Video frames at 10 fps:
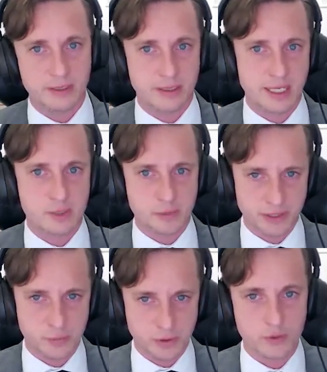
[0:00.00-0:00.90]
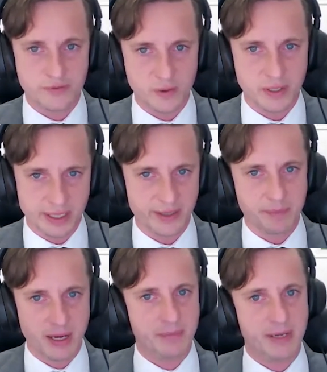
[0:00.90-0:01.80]
the case where this one goes very well, yeah,
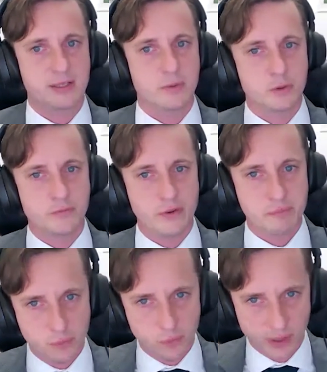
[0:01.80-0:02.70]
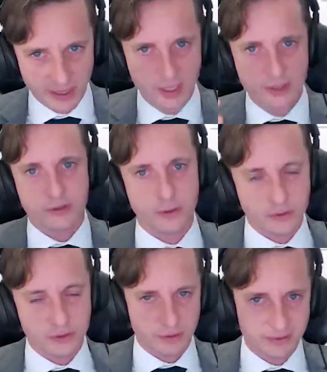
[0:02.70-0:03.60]
that might make this one do very poorly. So
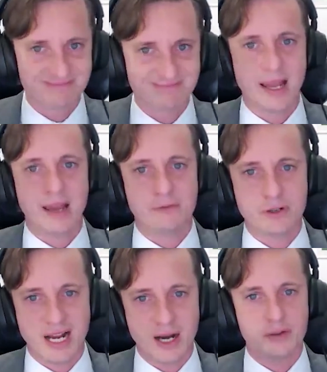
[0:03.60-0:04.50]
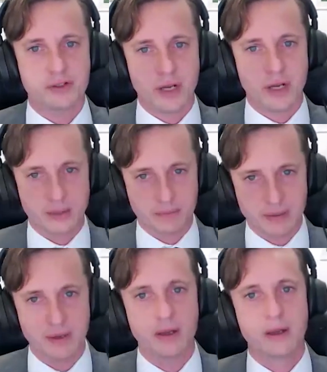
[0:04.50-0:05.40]
those average out, so I can
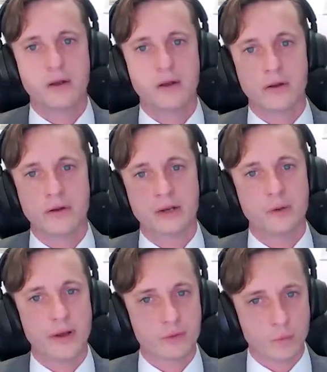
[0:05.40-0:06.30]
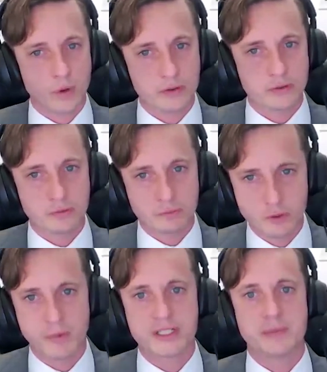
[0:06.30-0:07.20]
be I don't have to worry
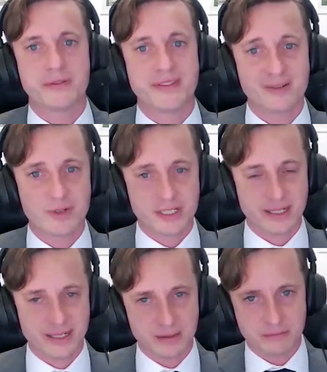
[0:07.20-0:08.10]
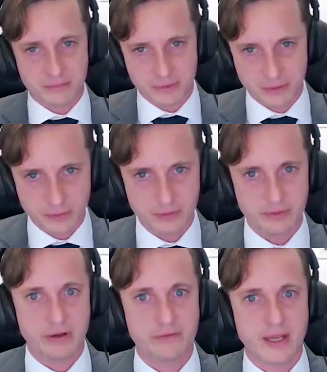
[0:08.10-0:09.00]
too much about that risk in
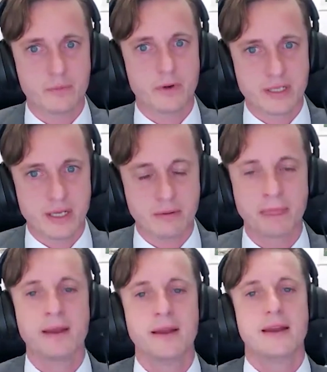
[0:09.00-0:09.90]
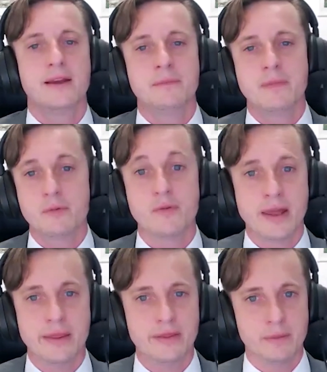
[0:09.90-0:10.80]
if that works out, and
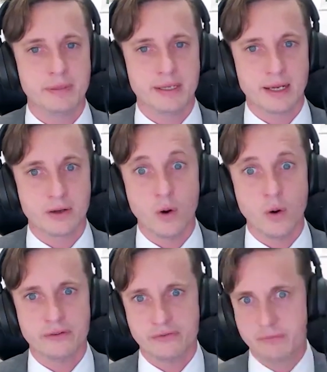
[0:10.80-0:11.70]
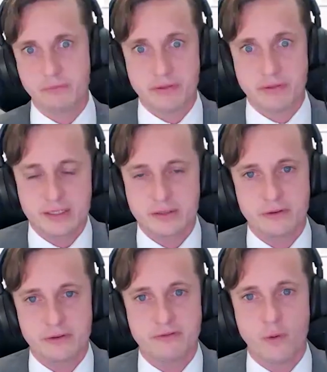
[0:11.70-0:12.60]
rather than being like, oh, if things
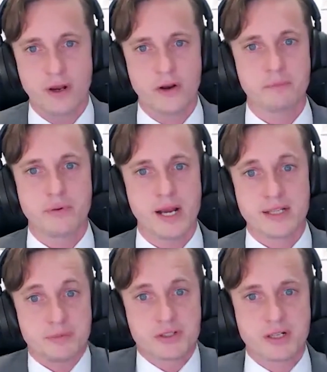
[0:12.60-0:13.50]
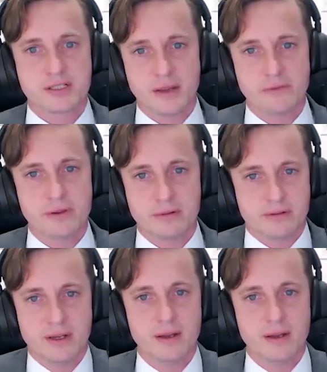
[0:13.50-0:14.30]
fall a lot in price, I'm just going to sell everything, right?